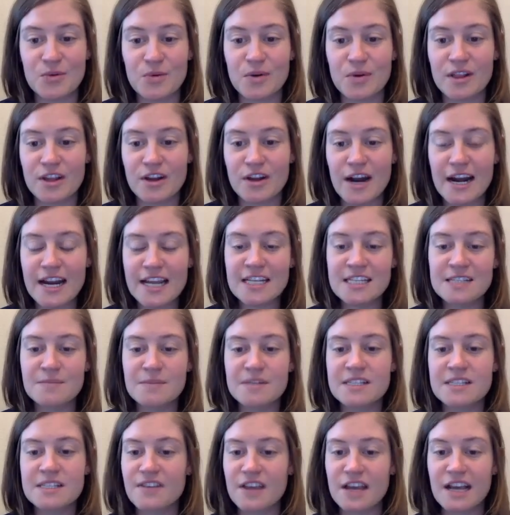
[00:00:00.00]
were there any
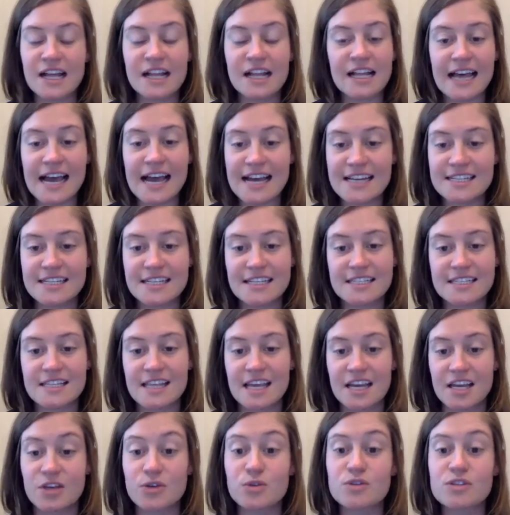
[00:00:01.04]
specific classes
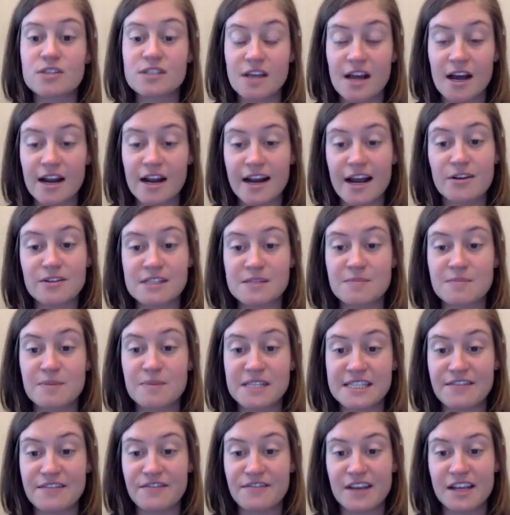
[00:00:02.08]
that you sought out
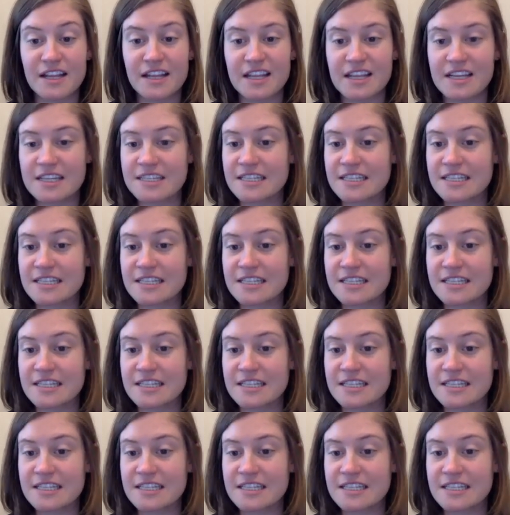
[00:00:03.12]
specifically